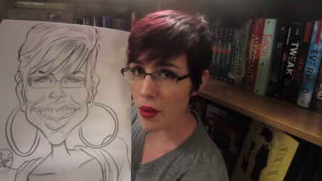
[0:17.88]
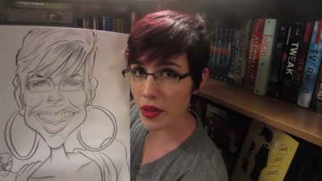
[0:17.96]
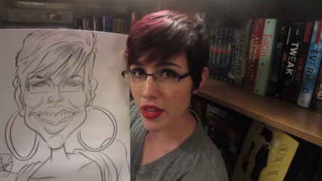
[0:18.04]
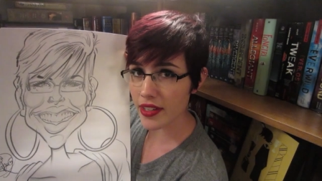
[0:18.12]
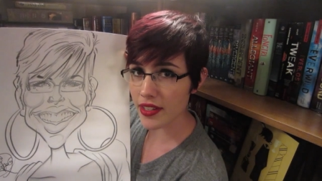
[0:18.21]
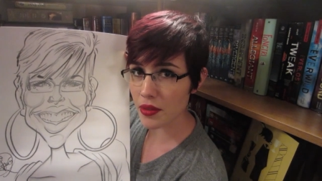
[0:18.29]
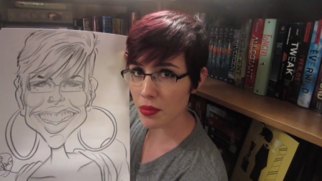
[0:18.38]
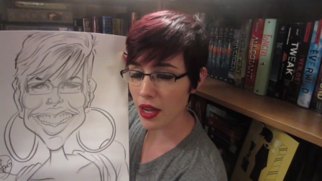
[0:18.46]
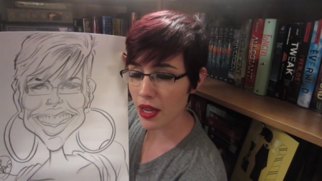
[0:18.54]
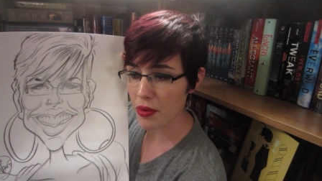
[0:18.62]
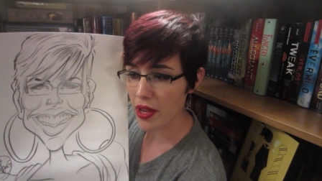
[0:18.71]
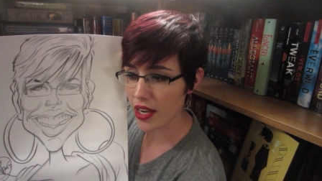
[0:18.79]
but that's just
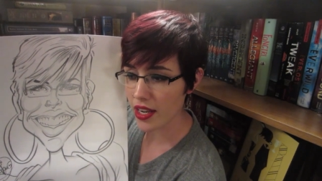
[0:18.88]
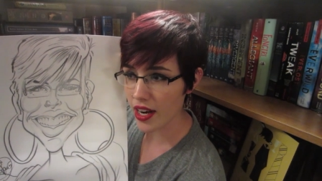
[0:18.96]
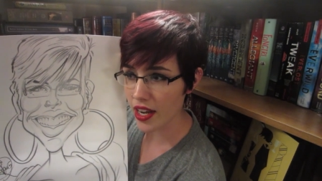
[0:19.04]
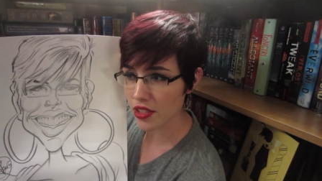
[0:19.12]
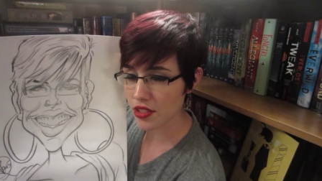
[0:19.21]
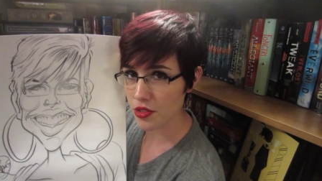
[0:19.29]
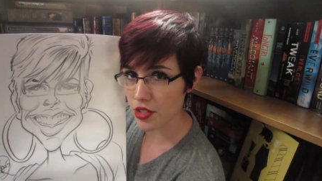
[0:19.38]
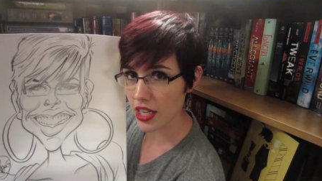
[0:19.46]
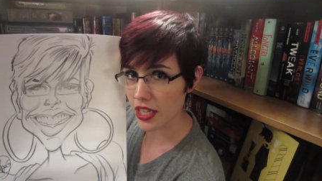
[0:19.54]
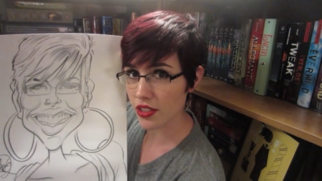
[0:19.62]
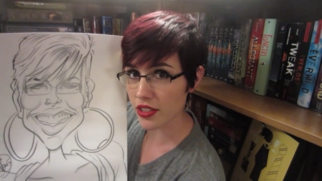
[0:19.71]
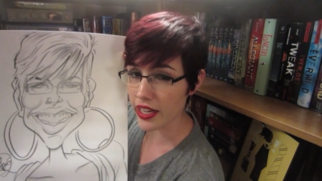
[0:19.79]
my opinion. I also
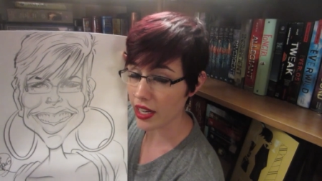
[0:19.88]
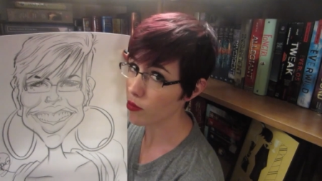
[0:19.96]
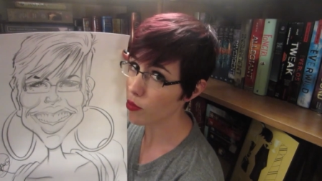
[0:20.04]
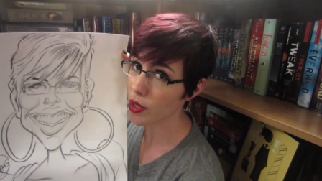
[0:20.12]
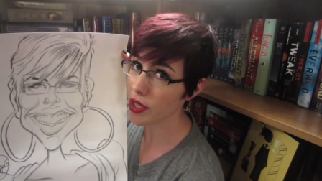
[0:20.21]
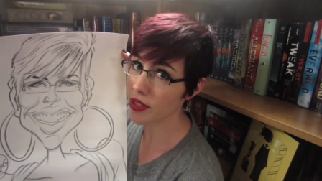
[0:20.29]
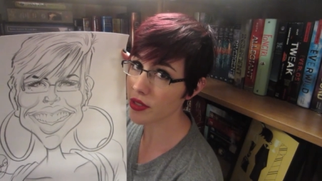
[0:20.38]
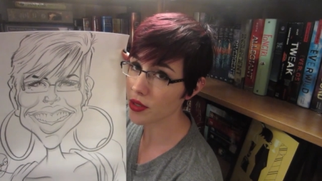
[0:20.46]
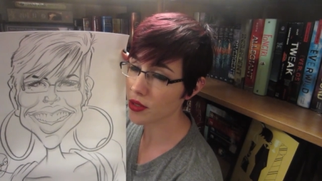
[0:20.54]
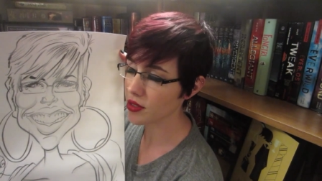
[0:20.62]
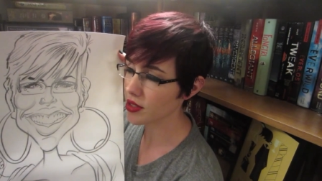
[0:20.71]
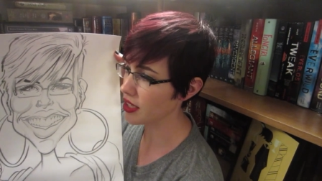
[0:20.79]
think I look like I'm 40 years
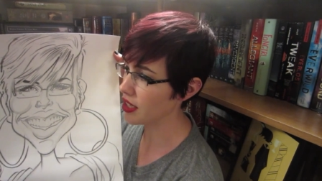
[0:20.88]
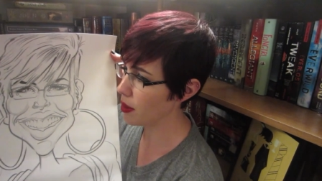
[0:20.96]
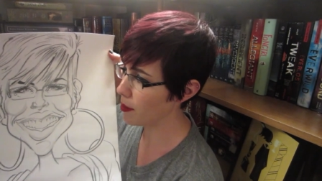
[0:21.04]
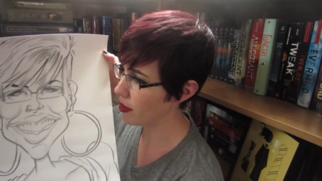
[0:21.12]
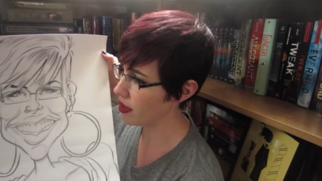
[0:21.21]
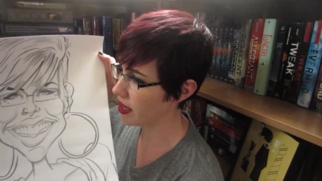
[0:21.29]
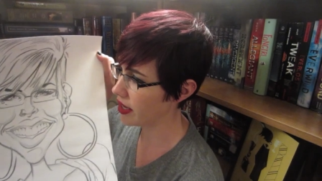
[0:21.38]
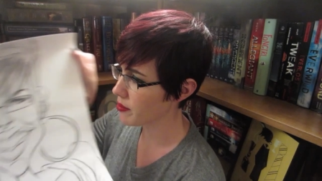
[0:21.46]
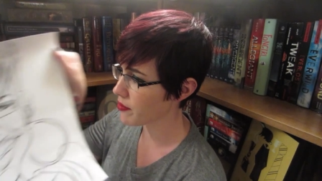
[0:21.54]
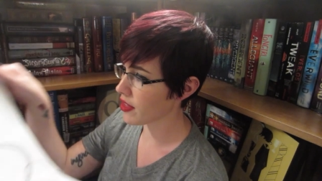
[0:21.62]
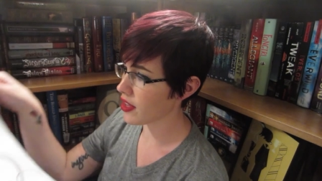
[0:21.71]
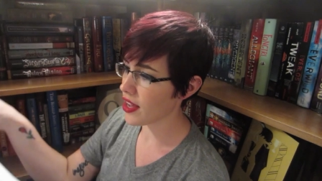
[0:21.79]
old in it, but
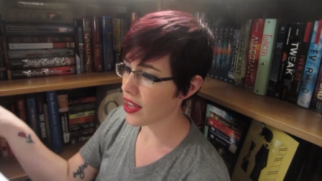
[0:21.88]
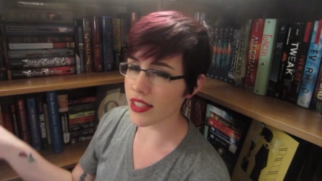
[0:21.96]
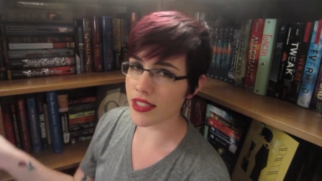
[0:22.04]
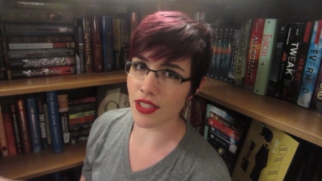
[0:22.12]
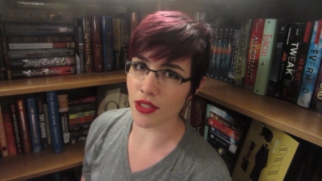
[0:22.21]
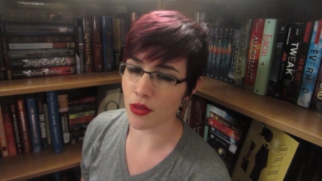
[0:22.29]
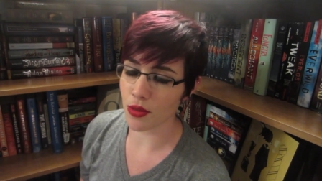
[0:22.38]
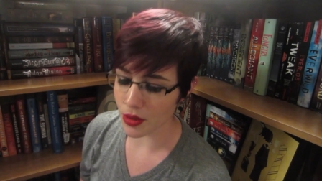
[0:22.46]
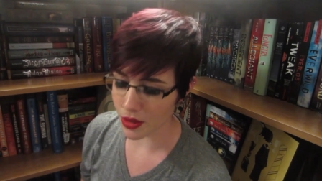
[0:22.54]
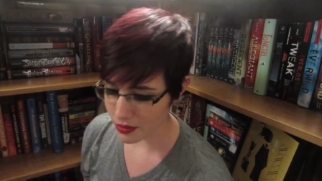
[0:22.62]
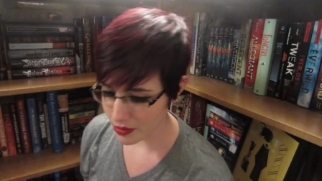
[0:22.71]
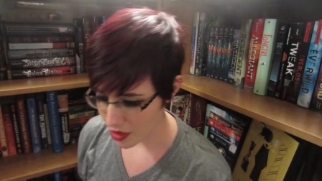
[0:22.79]
it's still cool.